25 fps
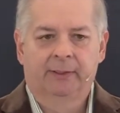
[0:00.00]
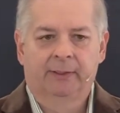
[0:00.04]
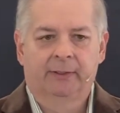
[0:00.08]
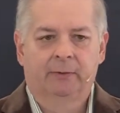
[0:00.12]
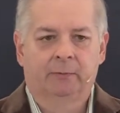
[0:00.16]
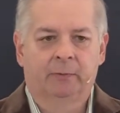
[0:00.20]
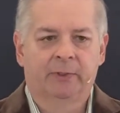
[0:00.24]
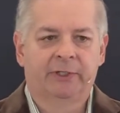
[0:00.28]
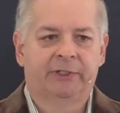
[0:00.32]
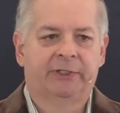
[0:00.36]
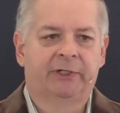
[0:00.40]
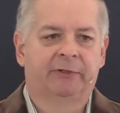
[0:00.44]

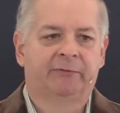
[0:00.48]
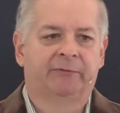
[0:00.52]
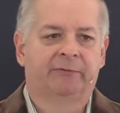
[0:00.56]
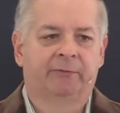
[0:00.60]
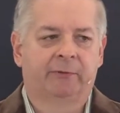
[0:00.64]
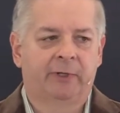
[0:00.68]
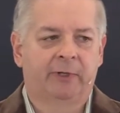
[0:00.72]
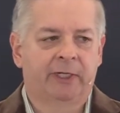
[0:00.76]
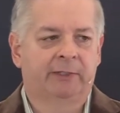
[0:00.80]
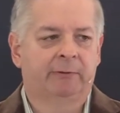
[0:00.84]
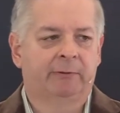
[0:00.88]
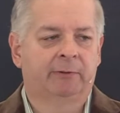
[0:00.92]
We should
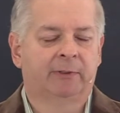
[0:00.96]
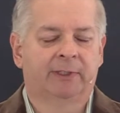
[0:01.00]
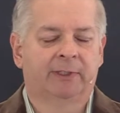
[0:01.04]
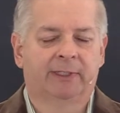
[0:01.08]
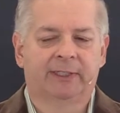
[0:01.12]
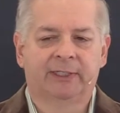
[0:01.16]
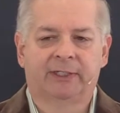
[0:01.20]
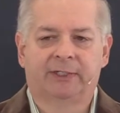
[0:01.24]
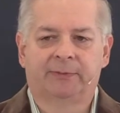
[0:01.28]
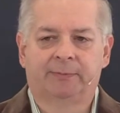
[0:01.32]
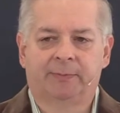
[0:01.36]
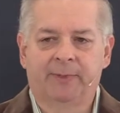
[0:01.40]

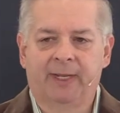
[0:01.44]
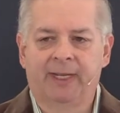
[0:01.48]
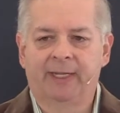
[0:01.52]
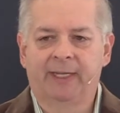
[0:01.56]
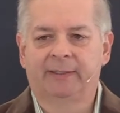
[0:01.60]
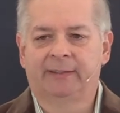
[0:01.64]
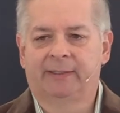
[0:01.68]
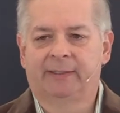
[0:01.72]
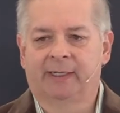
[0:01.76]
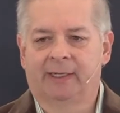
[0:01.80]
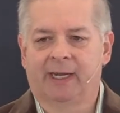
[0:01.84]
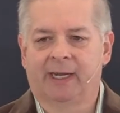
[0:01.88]
frequently
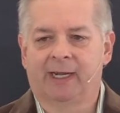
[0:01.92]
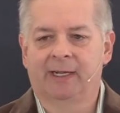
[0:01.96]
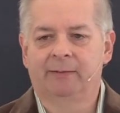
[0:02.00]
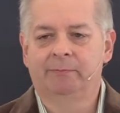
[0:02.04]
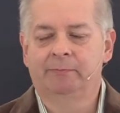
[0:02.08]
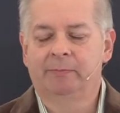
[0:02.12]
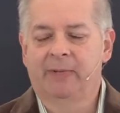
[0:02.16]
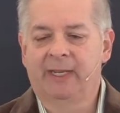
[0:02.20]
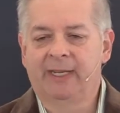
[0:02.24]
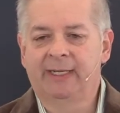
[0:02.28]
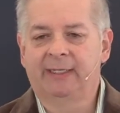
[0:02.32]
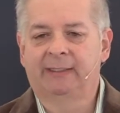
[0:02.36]
spend
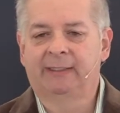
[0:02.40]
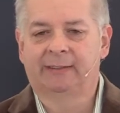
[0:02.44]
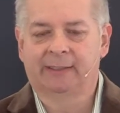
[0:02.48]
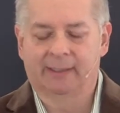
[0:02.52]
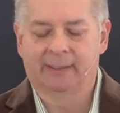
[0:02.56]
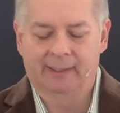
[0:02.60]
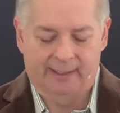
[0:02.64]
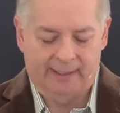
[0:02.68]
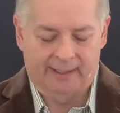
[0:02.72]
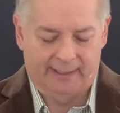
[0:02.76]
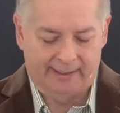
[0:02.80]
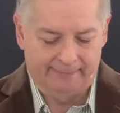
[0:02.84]
time, make
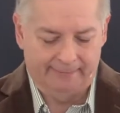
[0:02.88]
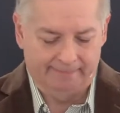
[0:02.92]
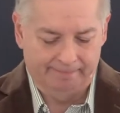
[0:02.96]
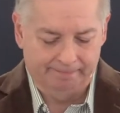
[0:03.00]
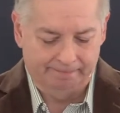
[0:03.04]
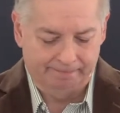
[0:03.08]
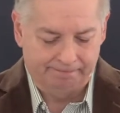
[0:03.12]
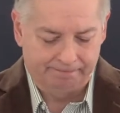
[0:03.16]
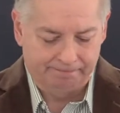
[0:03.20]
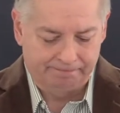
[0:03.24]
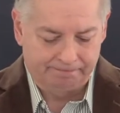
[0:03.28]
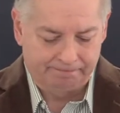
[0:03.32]
time
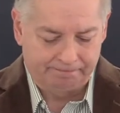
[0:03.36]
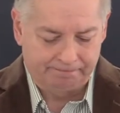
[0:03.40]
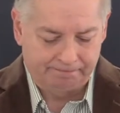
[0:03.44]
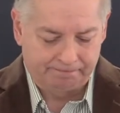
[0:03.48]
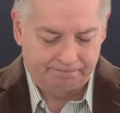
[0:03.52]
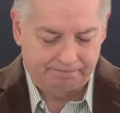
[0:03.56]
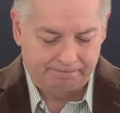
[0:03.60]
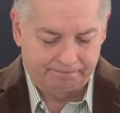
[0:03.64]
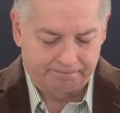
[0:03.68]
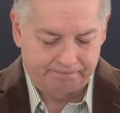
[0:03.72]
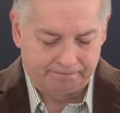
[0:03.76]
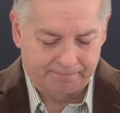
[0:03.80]

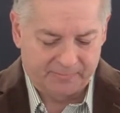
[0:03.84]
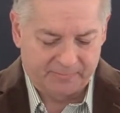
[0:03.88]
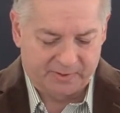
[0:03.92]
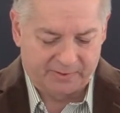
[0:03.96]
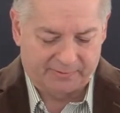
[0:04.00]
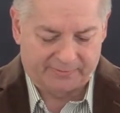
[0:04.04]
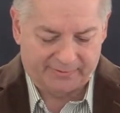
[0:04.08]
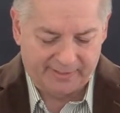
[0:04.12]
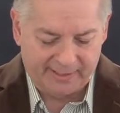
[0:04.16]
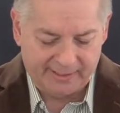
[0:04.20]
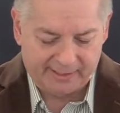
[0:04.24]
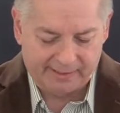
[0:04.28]
to
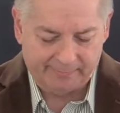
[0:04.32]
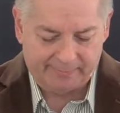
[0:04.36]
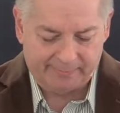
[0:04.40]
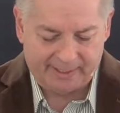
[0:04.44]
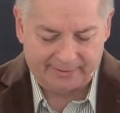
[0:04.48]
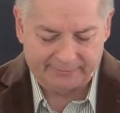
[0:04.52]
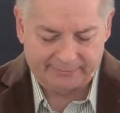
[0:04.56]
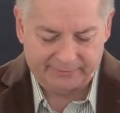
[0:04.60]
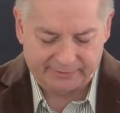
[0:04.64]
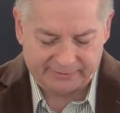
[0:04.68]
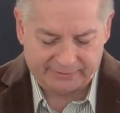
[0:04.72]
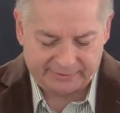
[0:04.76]
think
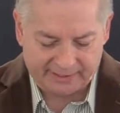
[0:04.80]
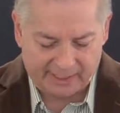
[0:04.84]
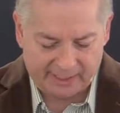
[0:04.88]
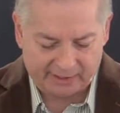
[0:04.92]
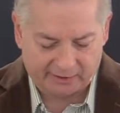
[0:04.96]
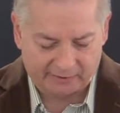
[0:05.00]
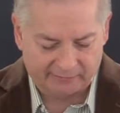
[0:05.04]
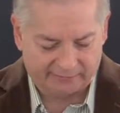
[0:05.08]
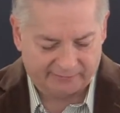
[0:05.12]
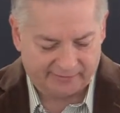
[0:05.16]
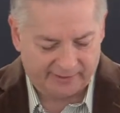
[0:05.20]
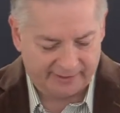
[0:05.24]
about the
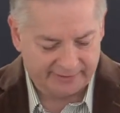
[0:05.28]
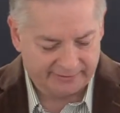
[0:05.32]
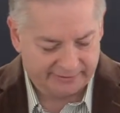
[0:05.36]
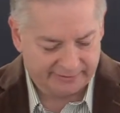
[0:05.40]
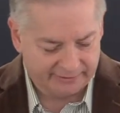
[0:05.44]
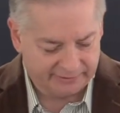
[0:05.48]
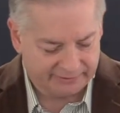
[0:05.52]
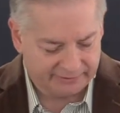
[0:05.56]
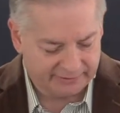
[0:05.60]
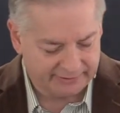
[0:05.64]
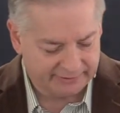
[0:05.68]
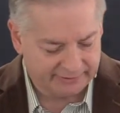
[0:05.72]
sacrifice
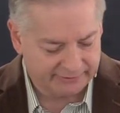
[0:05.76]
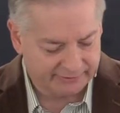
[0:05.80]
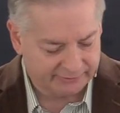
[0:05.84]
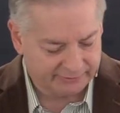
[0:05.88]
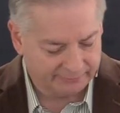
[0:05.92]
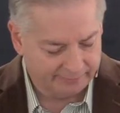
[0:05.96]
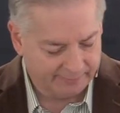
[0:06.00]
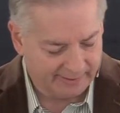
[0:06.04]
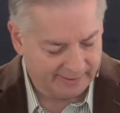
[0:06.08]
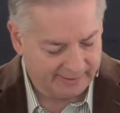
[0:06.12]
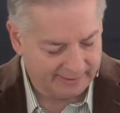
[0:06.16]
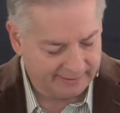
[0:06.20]
that
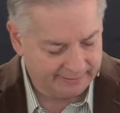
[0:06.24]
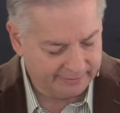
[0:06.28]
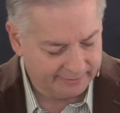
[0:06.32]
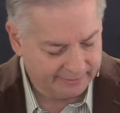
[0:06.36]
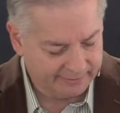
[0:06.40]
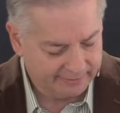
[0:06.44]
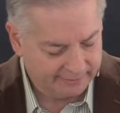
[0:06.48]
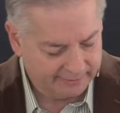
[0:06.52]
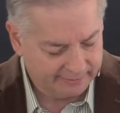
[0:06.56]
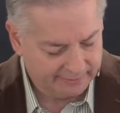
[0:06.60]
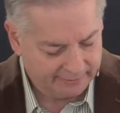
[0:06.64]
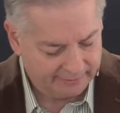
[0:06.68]
Jesus made
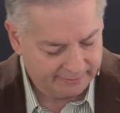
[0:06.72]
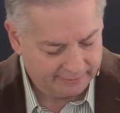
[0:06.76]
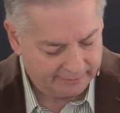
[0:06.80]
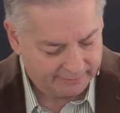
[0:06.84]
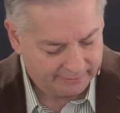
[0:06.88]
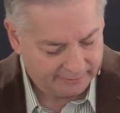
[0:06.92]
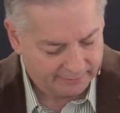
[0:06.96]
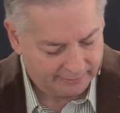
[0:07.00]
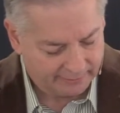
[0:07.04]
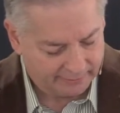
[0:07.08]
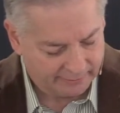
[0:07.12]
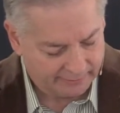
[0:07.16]

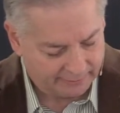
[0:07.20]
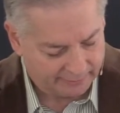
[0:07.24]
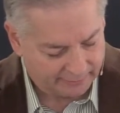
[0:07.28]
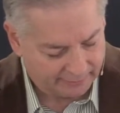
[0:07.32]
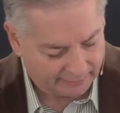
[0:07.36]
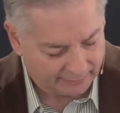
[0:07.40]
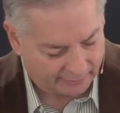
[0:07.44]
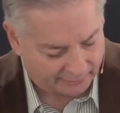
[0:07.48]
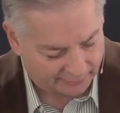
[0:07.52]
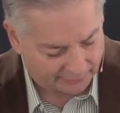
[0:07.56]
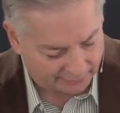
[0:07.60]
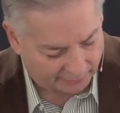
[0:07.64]

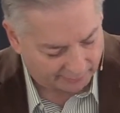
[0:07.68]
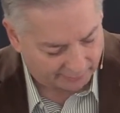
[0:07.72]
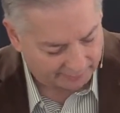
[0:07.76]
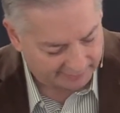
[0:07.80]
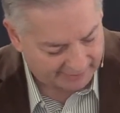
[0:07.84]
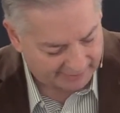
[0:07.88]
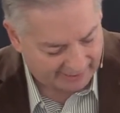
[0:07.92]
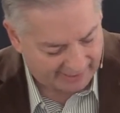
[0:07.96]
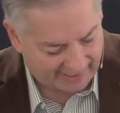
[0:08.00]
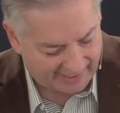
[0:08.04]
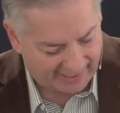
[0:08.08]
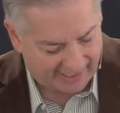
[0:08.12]
on our
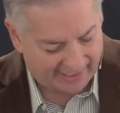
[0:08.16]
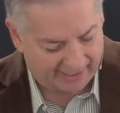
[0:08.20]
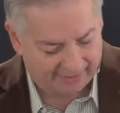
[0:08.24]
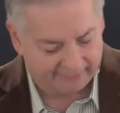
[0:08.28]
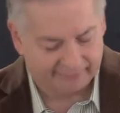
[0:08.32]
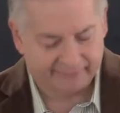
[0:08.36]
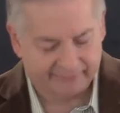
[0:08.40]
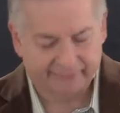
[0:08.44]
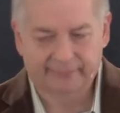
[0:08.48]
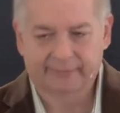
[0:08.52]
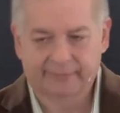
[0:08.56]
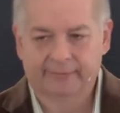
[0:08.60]

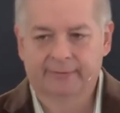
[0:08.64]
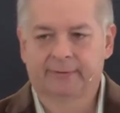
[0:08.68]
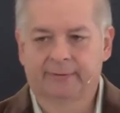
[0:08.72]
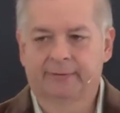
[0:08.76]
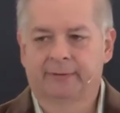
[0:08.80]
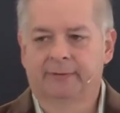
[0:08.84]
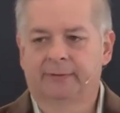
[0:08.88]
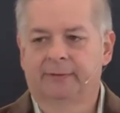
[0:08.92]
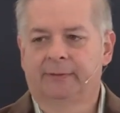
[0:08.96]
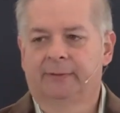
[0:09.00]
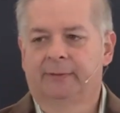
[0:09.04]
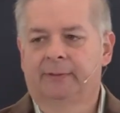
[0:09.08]
behalf.
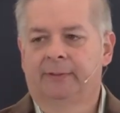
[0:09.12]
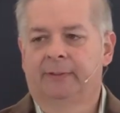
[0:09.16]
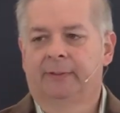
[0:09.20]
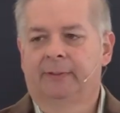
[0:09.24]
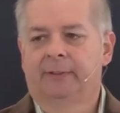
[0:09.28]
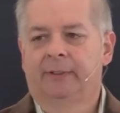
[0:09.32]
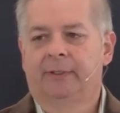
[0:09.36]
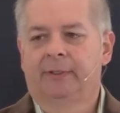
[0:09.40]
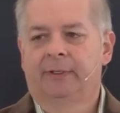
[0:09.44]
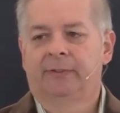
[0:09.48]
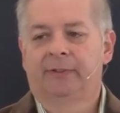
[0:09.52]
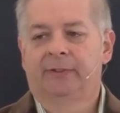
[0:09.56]

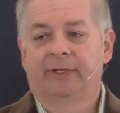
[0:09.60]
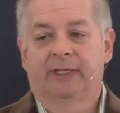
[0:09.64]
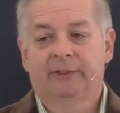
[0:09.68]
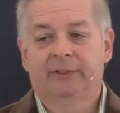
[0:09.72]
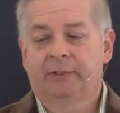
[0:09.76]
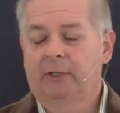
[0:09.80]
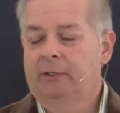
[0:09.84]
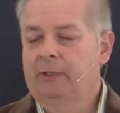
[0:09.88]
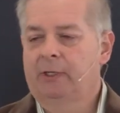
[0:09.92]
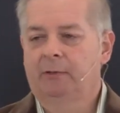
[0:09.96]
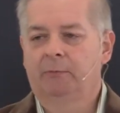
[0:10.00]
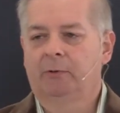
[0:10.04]
So that's
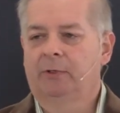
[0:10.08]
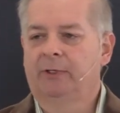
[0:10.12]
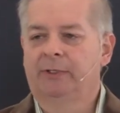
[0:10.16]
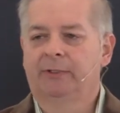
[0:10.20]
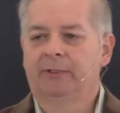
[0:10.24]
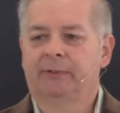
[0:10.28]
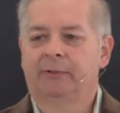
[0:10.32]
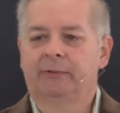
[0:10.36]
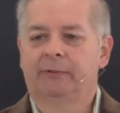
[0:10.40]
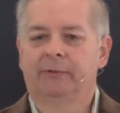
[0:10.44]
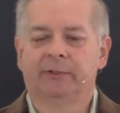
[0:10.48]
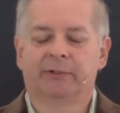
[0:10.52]
all I want to
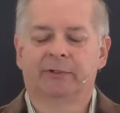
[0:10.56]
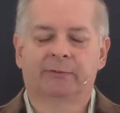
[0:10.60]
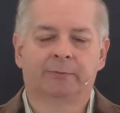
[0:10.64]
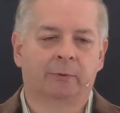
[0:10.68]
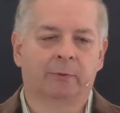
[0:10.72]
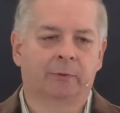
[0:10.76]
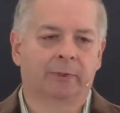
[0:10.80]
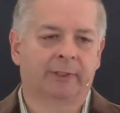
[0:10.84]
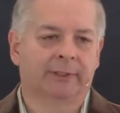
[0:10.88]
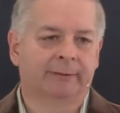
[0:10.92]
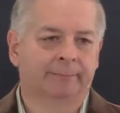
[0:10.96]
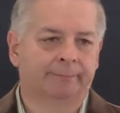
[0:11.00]
do this
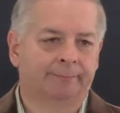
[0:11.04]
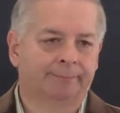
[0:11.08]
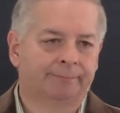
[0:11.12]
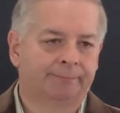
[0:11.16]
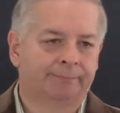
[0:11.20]
morning.